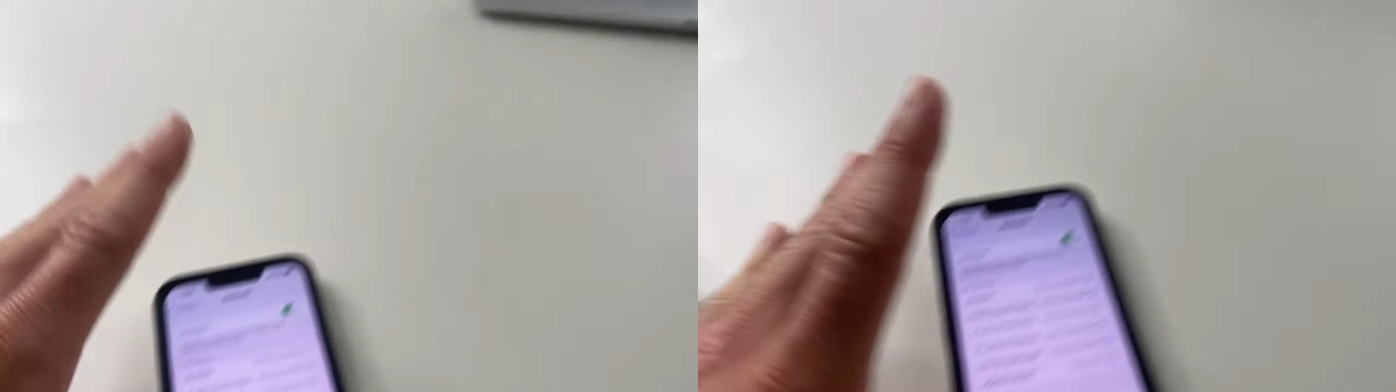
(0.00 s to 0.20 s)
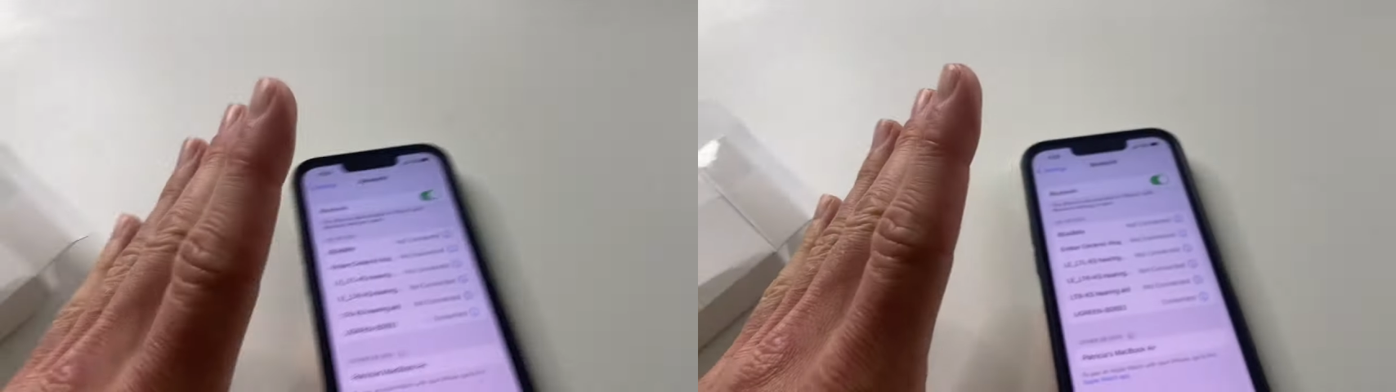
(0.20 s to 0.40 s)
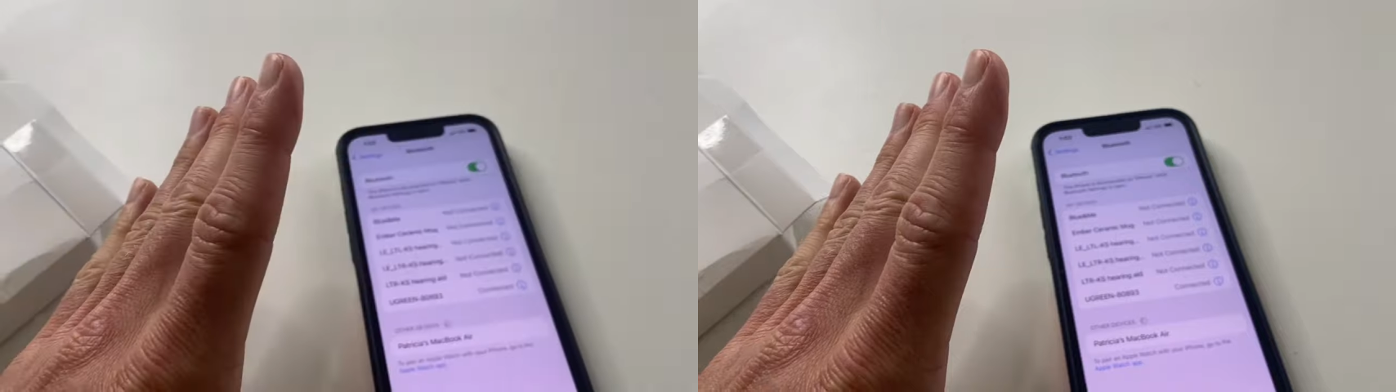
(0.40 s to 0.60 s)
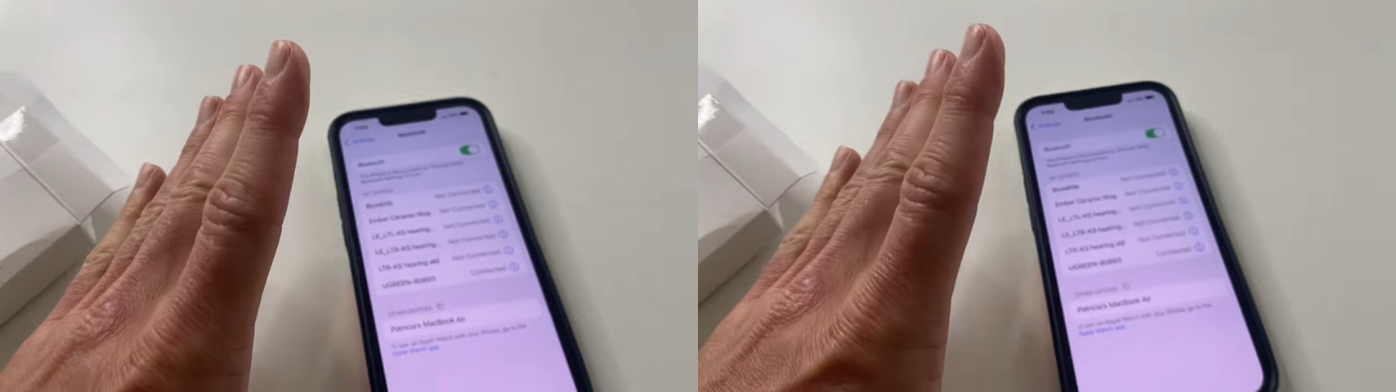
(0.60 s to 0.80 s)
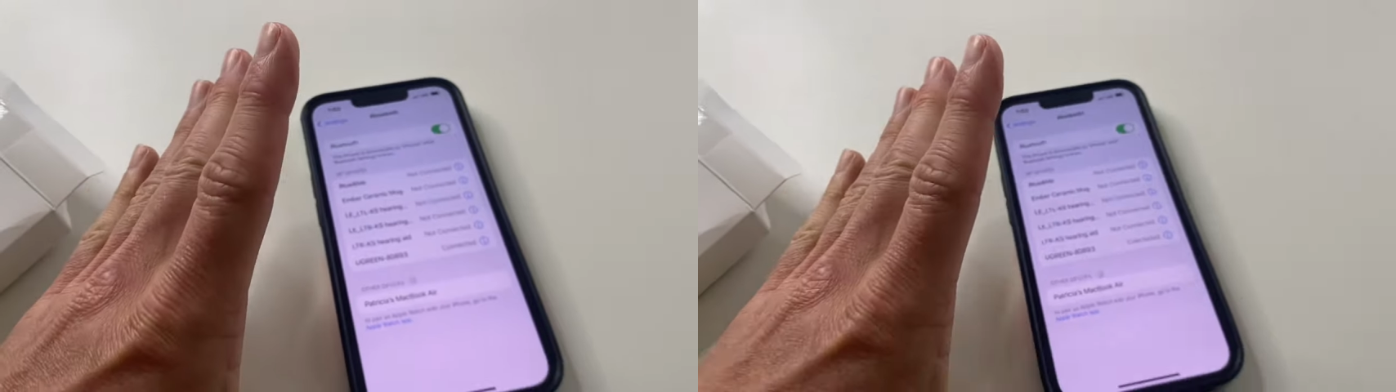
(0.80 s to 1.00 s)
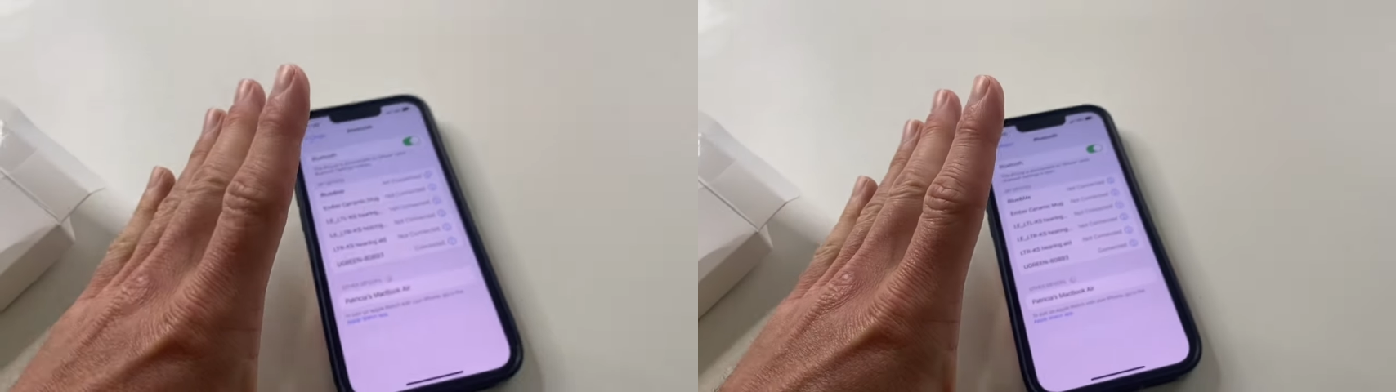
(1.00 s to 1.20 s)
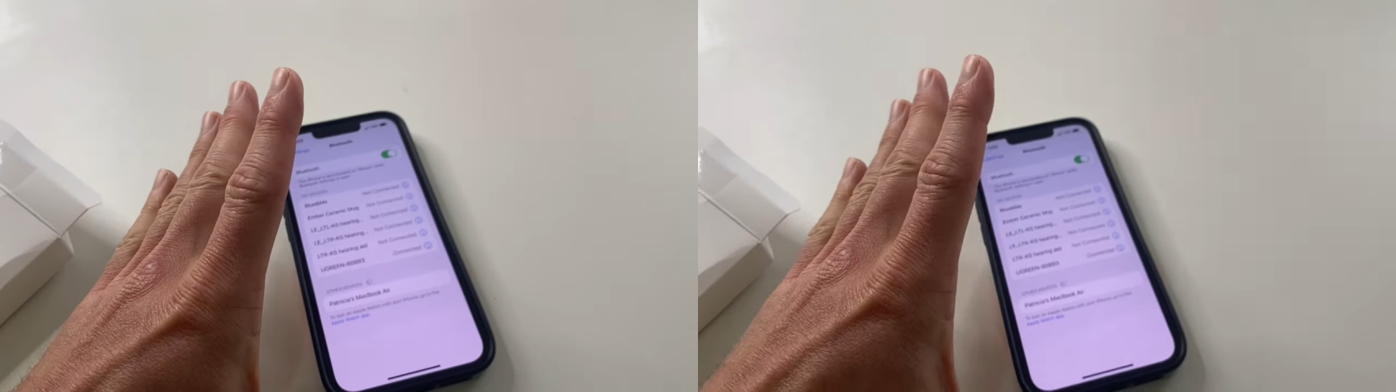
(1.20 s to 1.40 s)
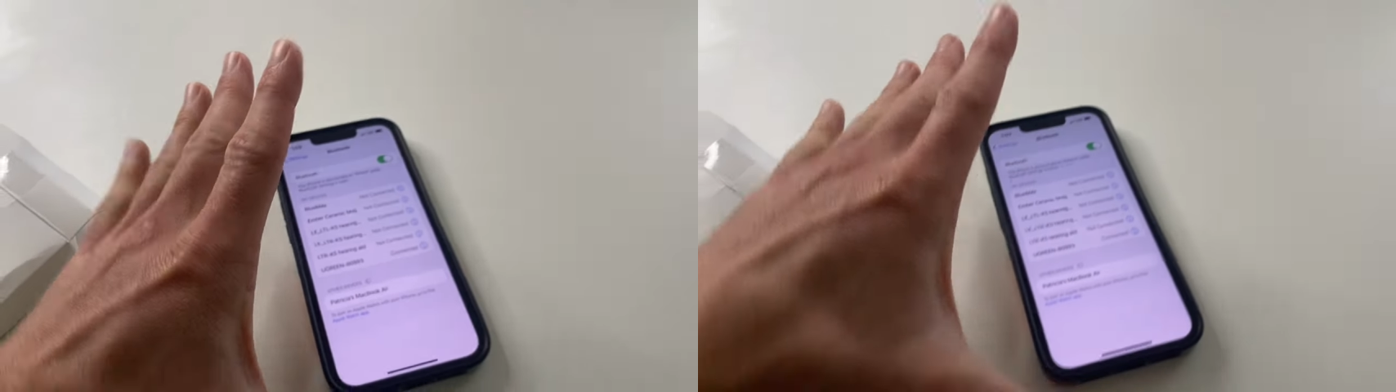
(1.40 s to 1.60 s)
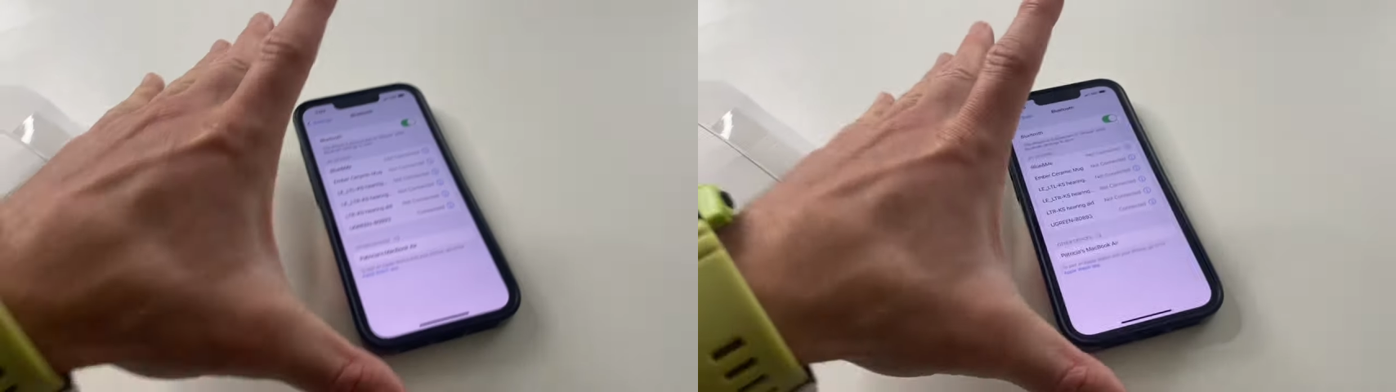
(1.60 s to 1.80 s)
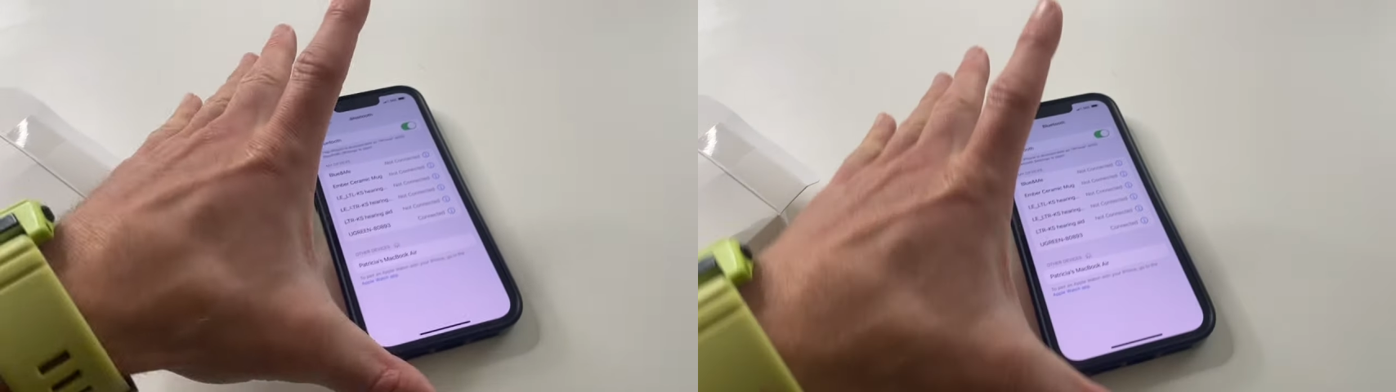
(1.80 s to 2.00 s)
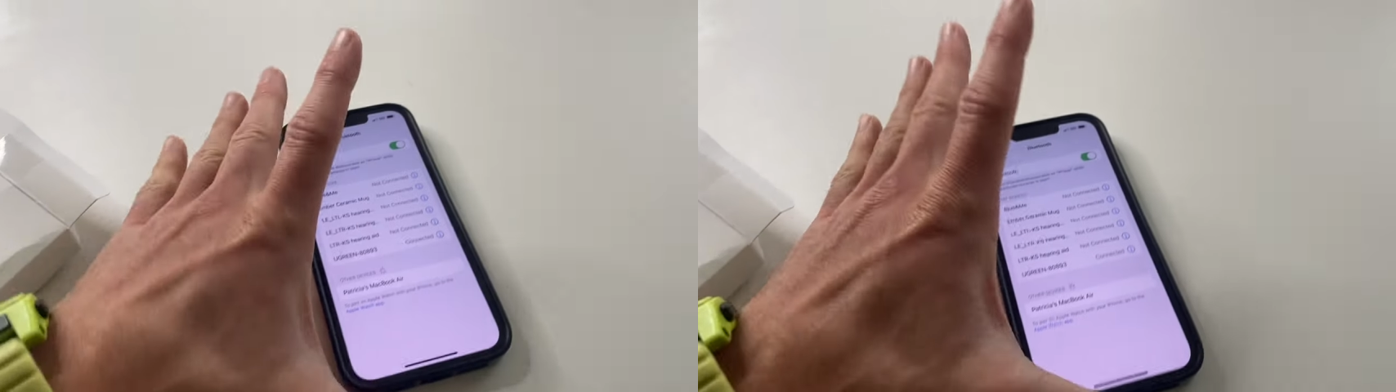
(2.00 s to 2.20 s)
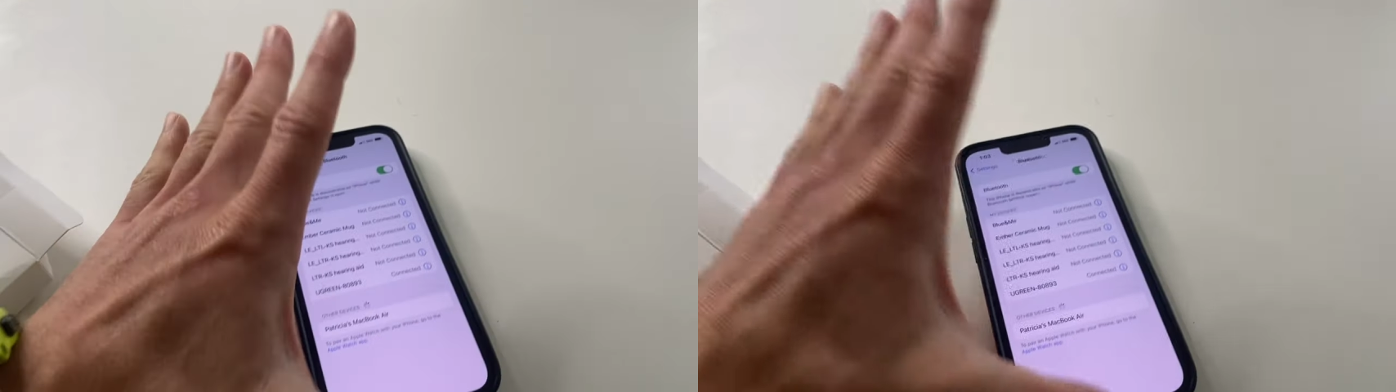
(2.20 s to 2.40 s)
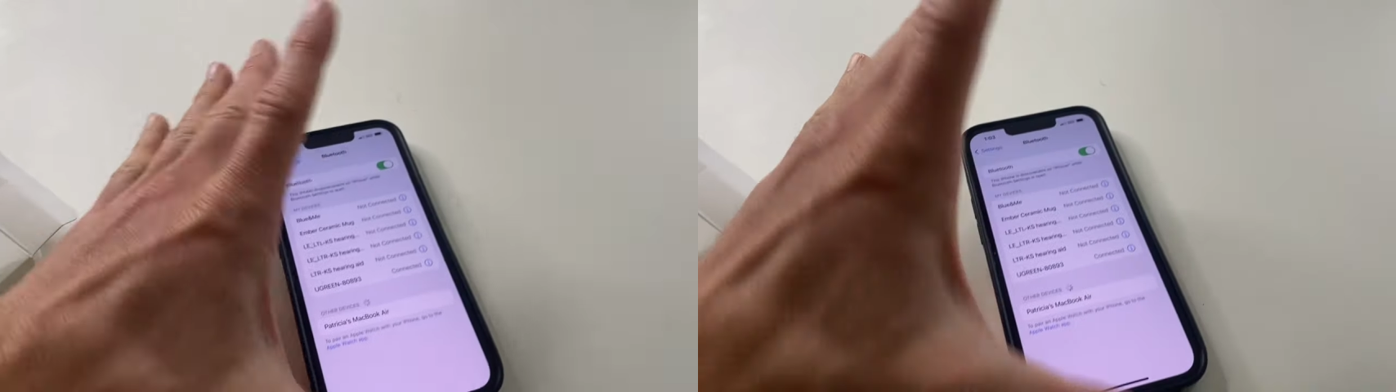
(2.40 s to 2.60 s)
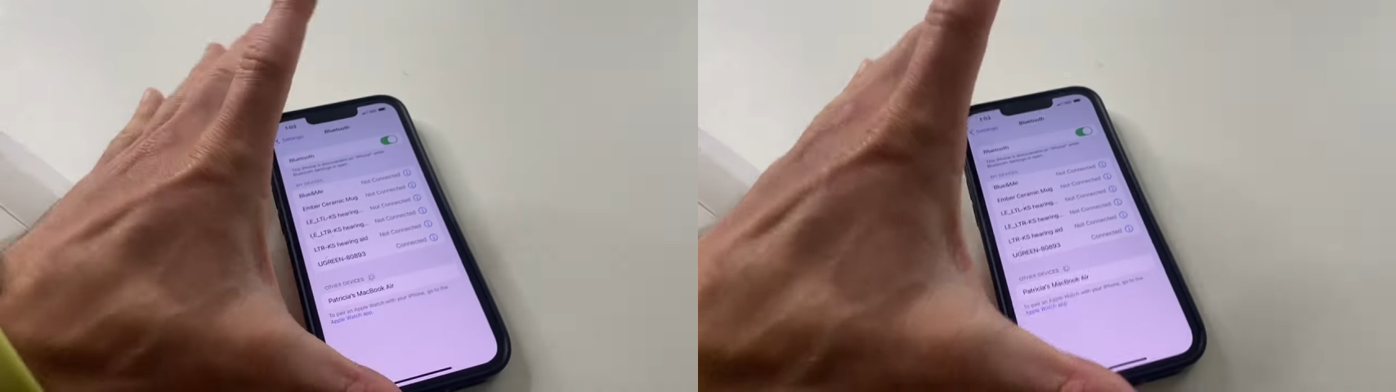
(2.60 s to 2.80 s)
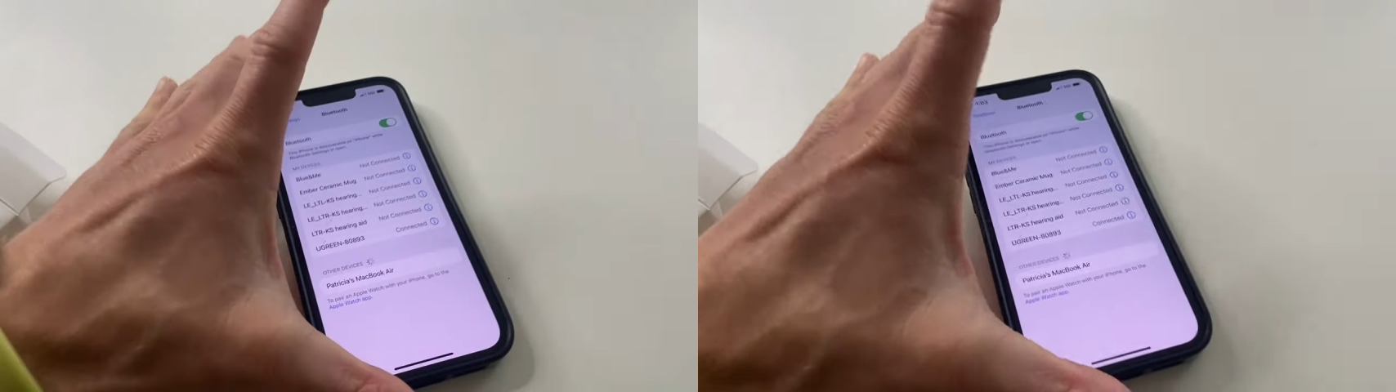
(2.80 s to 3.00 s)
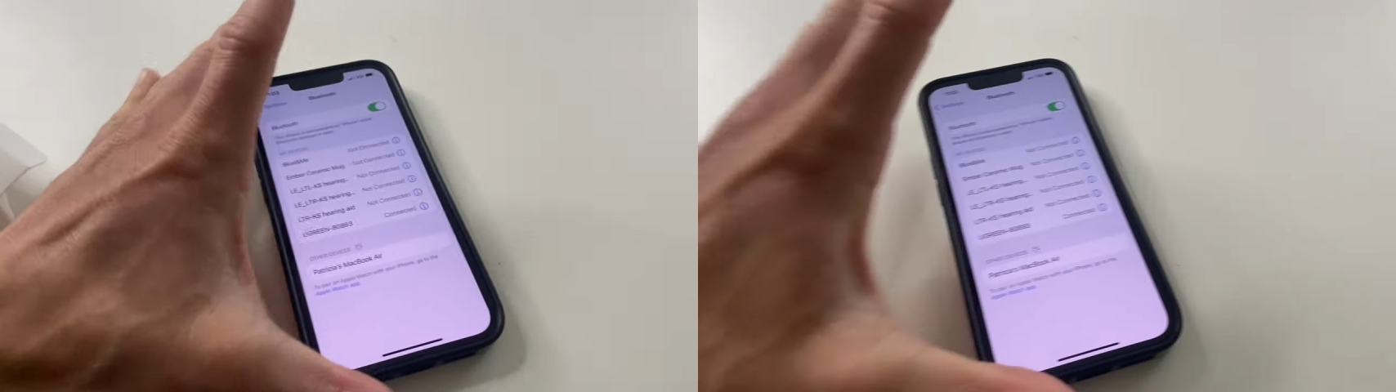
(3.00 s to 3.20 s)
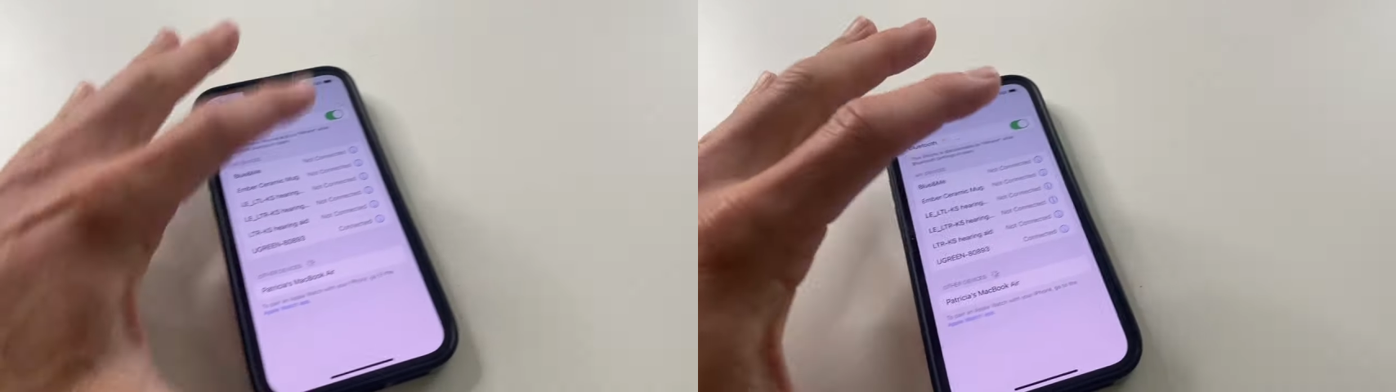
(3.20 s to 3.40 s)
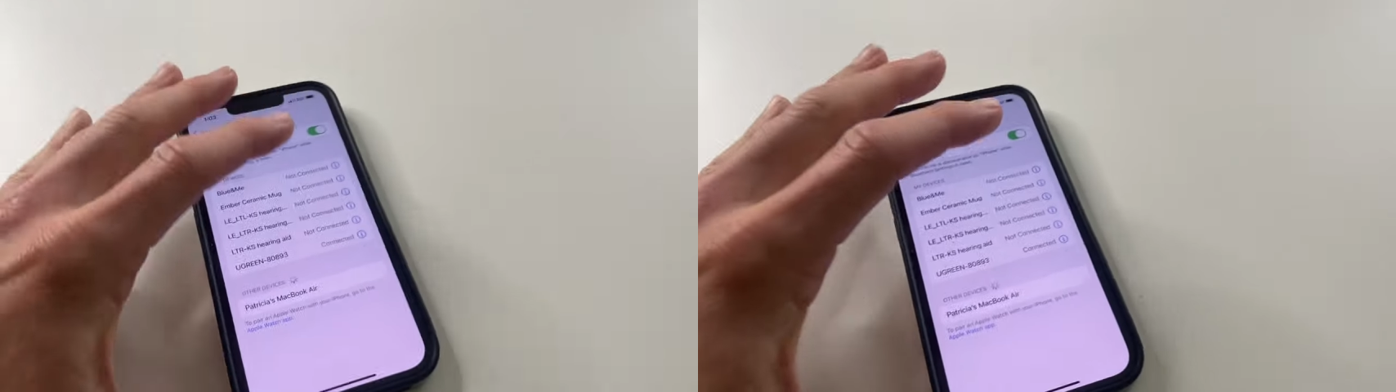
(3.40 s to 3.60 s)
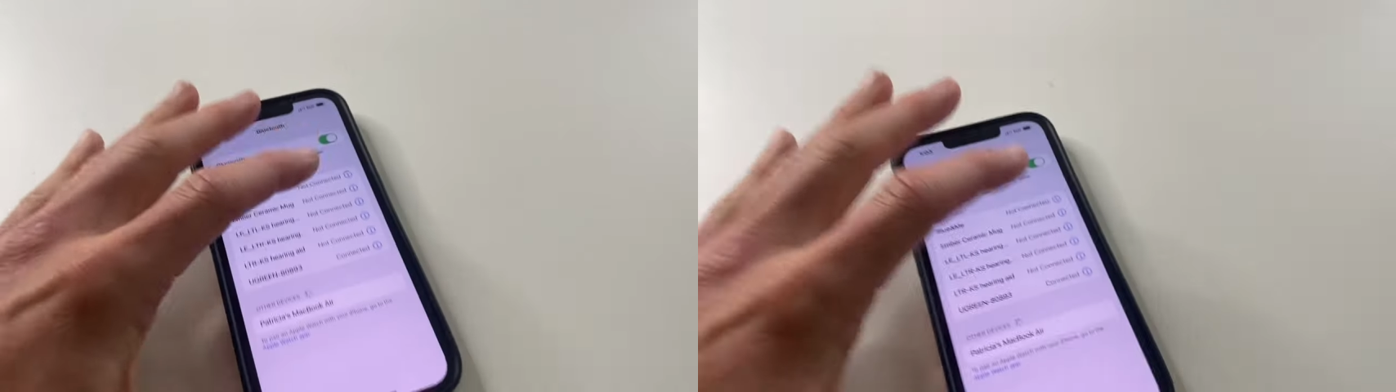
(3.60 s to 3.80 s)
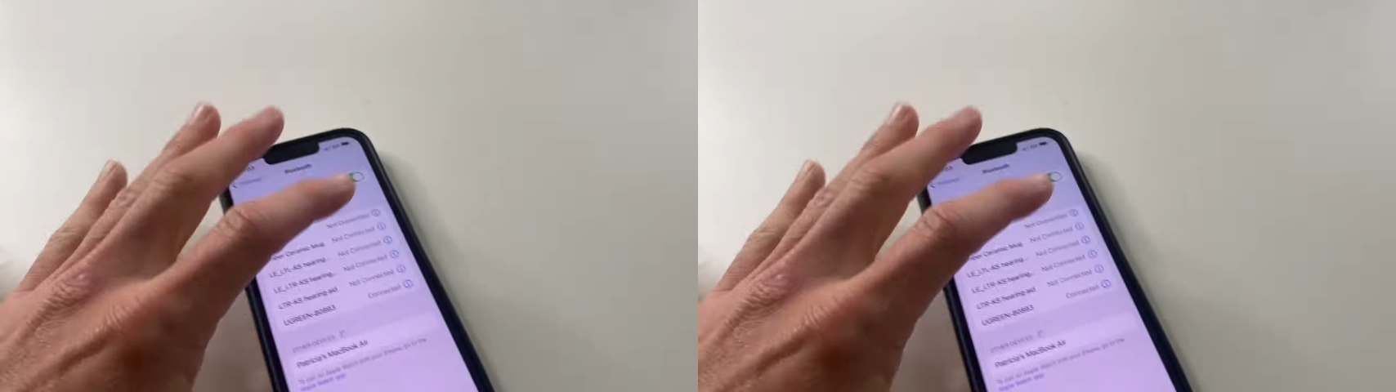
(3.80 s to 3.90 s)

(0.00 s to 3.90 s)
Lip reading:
No face is visible, so there are no lips to read.